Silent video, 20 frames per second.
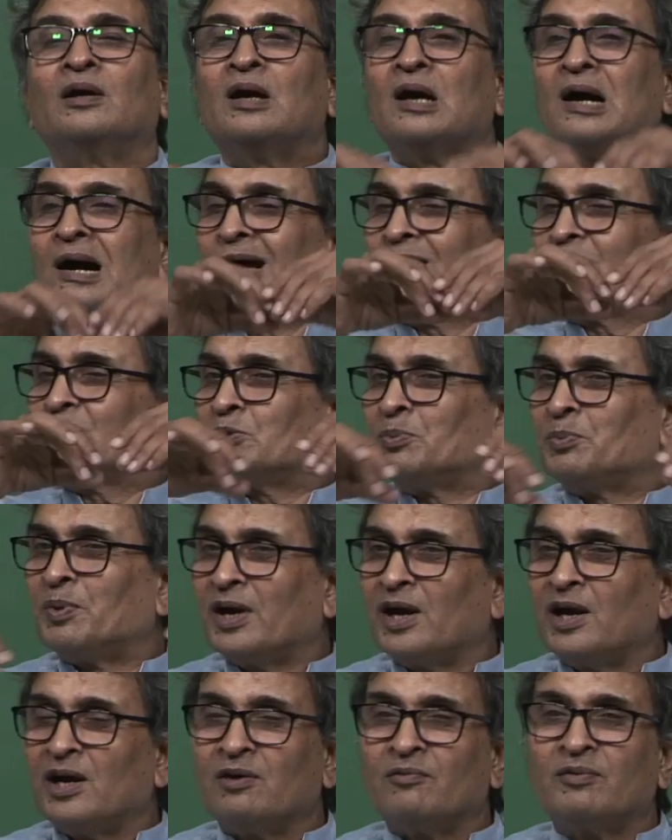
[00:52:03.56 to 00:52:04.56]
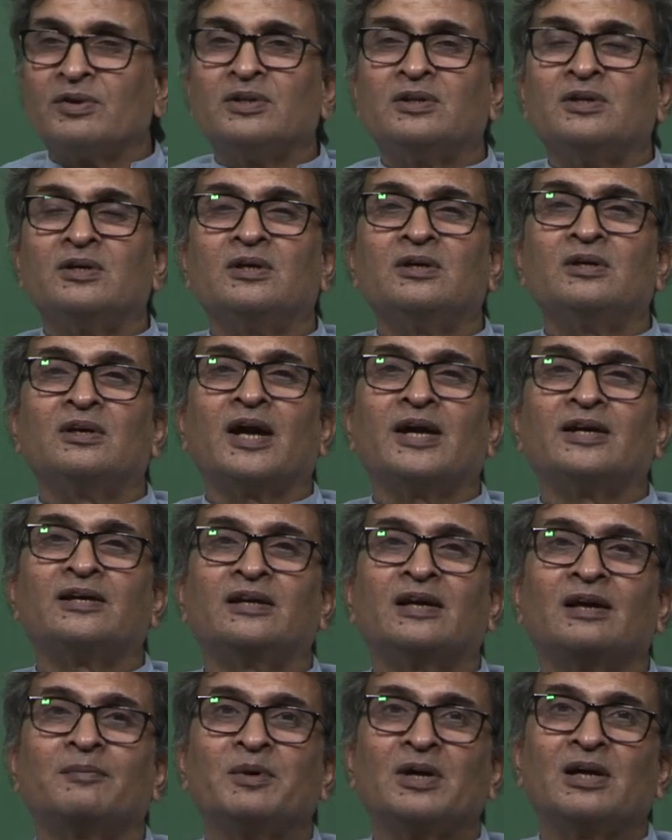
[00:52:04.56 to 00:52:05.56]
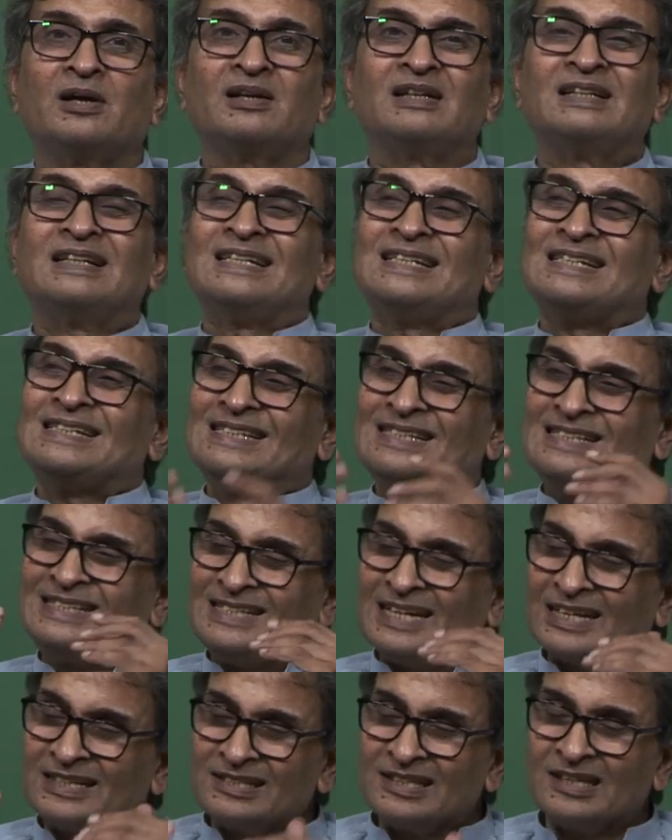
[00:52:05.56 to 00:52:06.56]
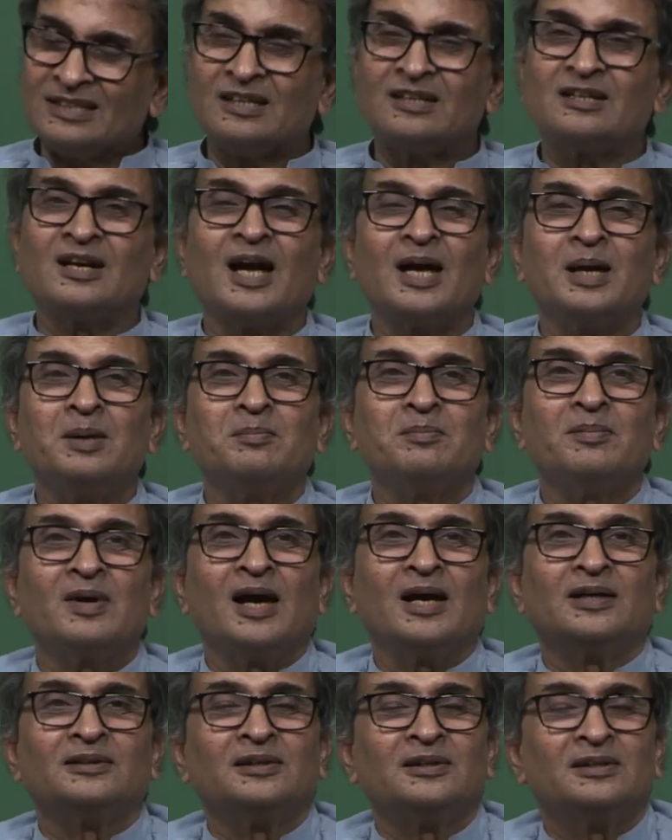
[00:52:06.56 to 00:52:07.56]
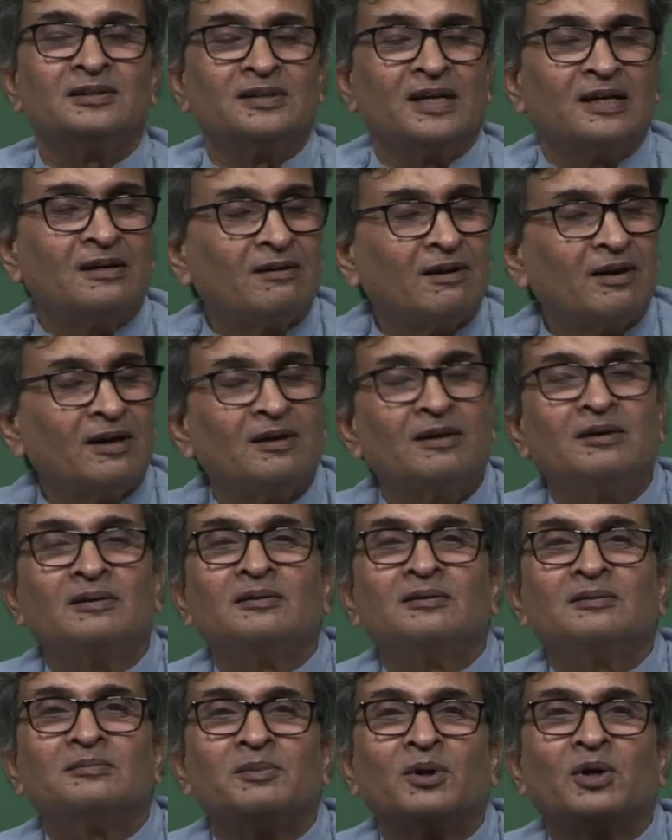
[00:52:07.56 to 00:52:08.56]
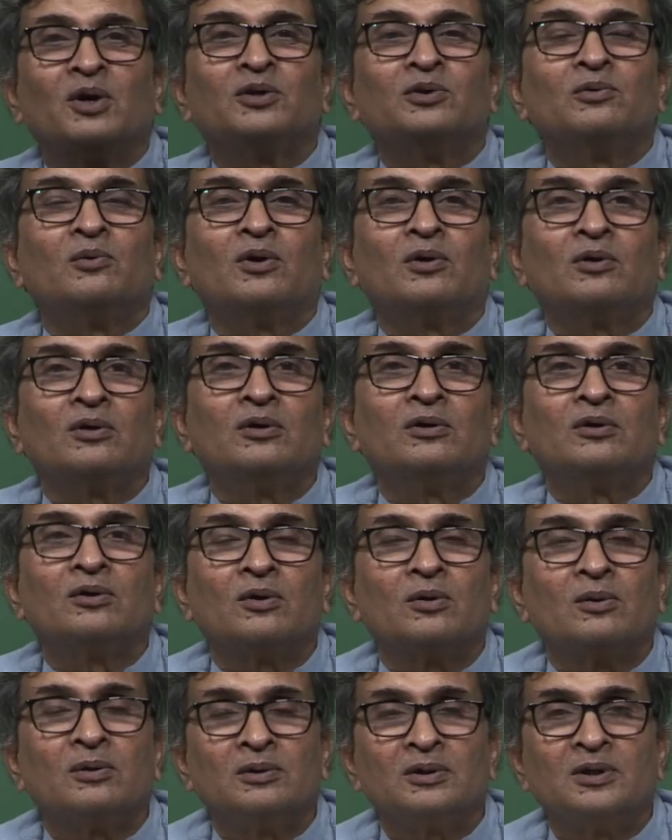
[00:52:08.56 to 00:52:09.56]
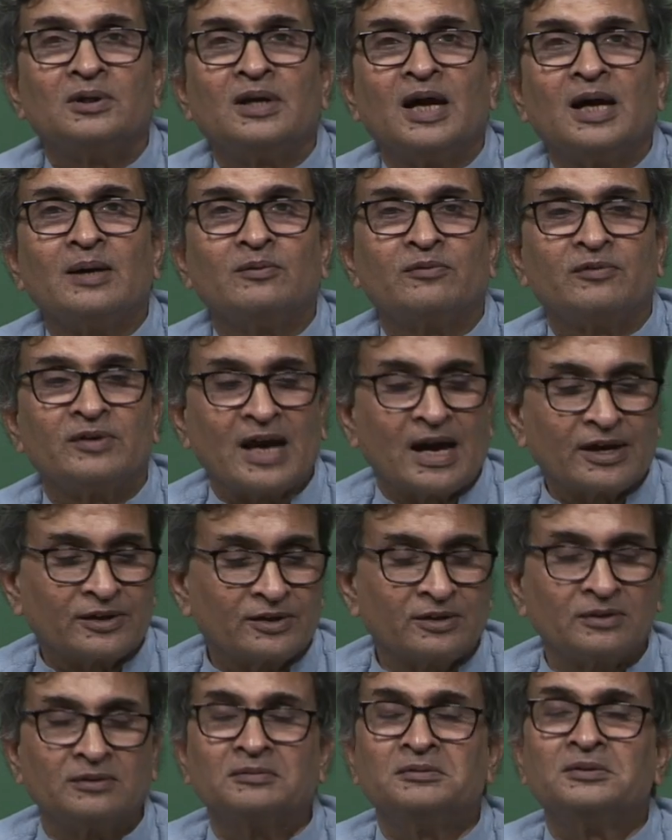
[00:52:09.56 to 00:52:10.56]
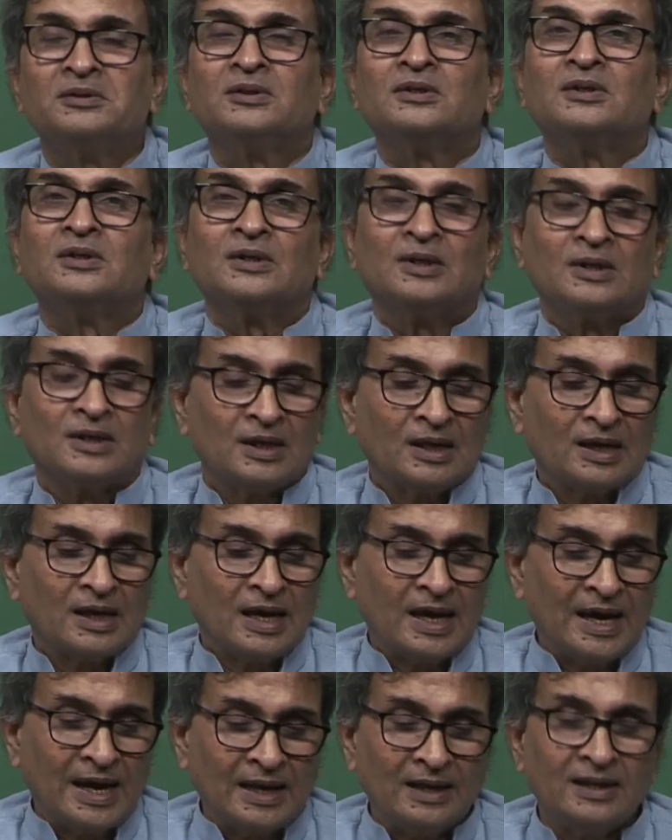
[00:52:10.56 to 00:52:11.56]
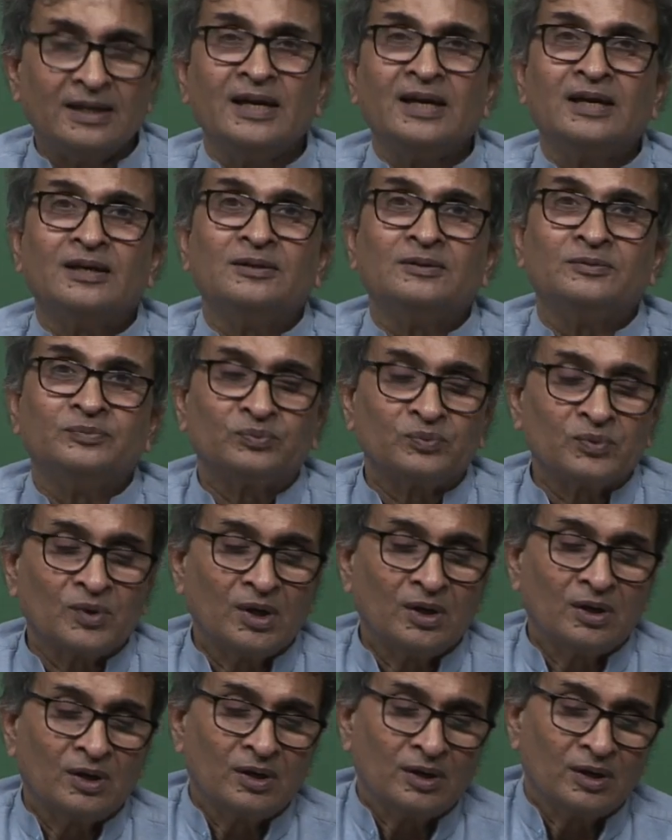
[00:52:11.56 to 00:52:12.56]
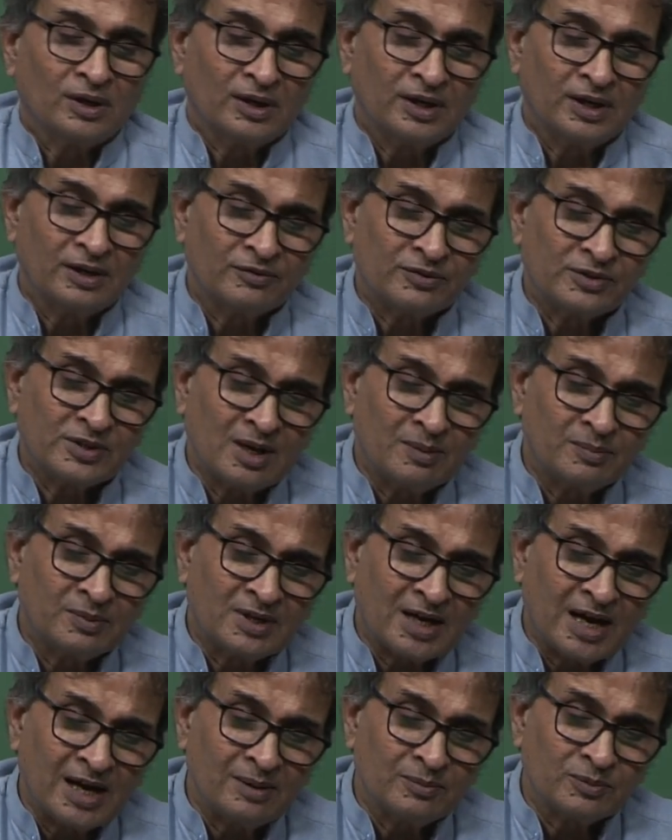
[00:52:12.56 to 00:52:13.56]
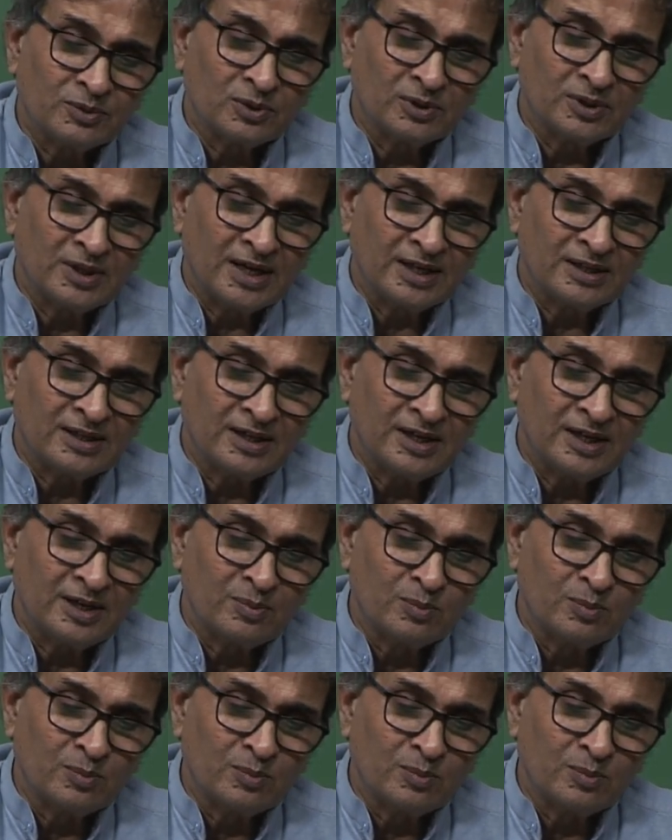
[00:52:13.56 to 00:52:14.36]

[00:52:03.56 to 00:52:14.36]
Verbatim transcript: uh, sprayed with the right chemical just at the time as it is entering because you want to control the time of reaction and then give some time so that it